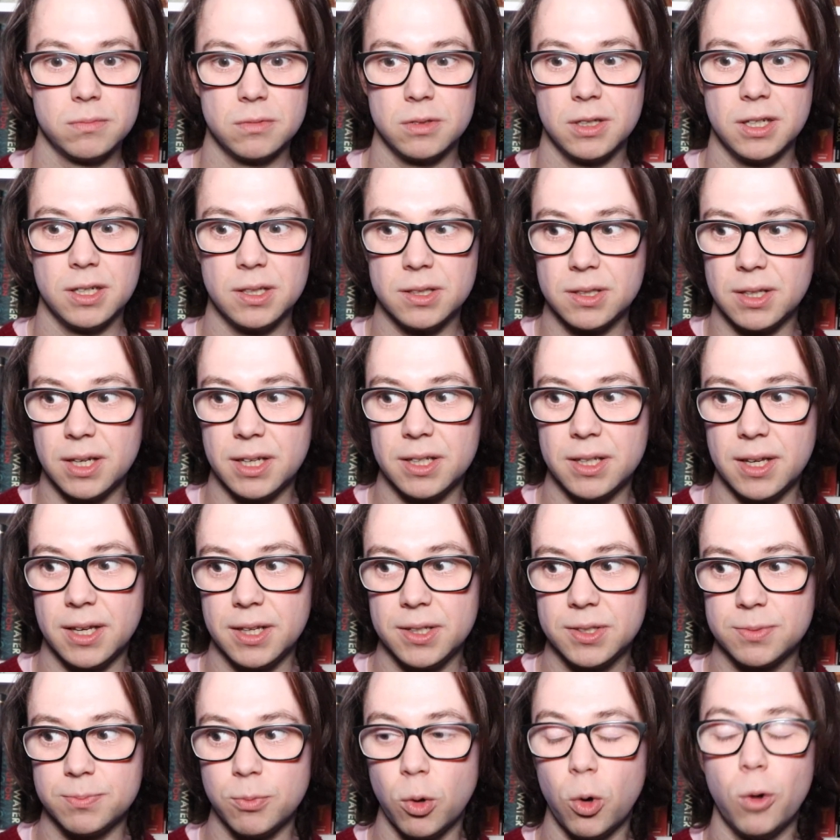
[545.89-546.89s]
It
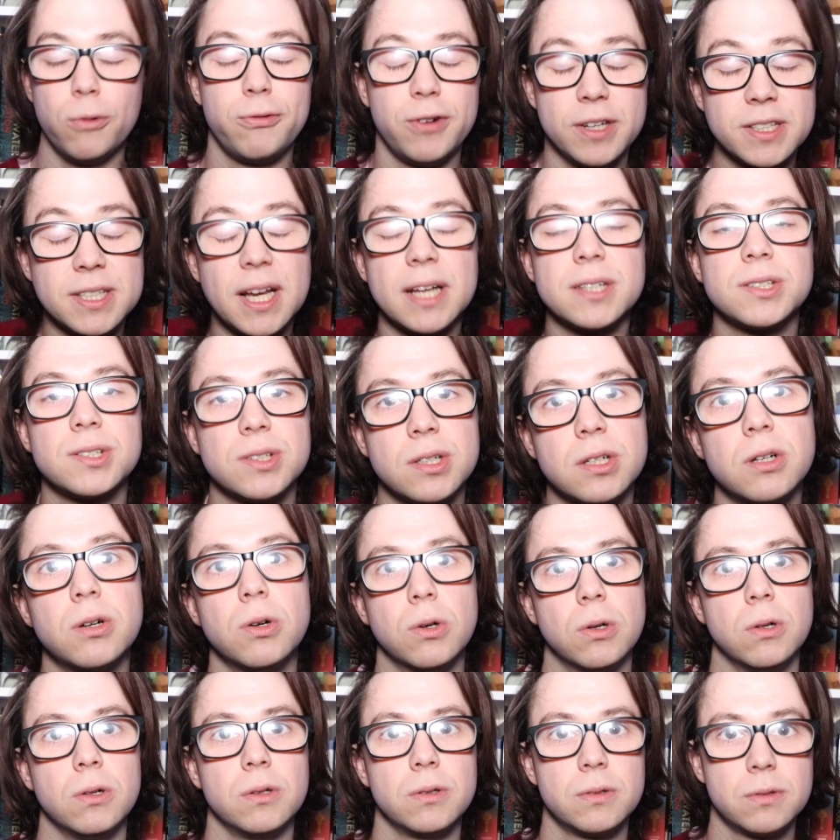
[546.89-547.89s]
is more
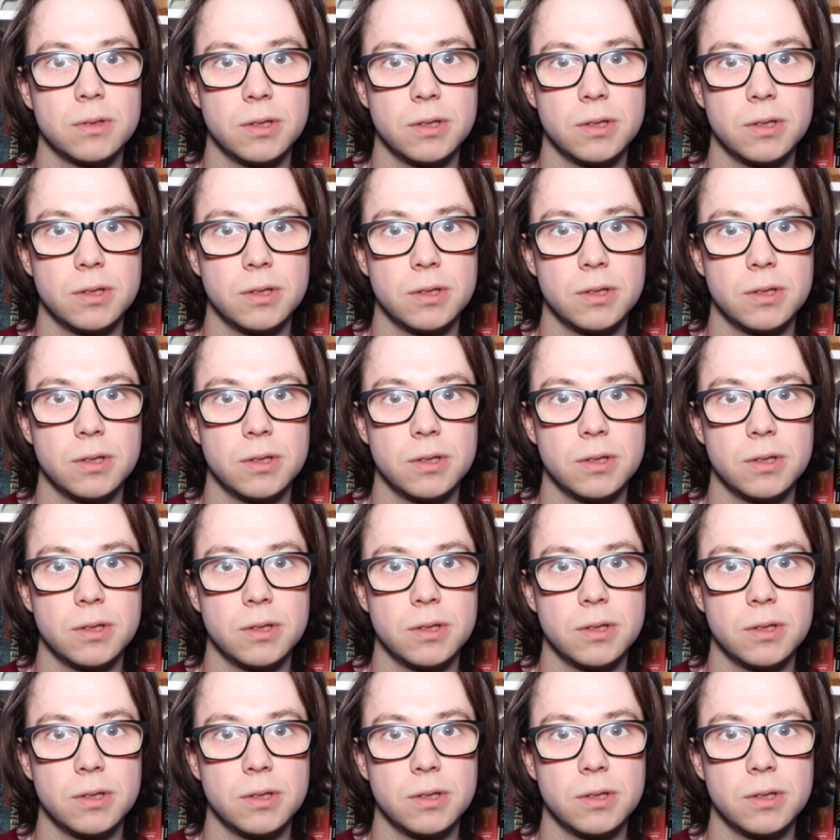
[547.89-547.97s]
fantastical.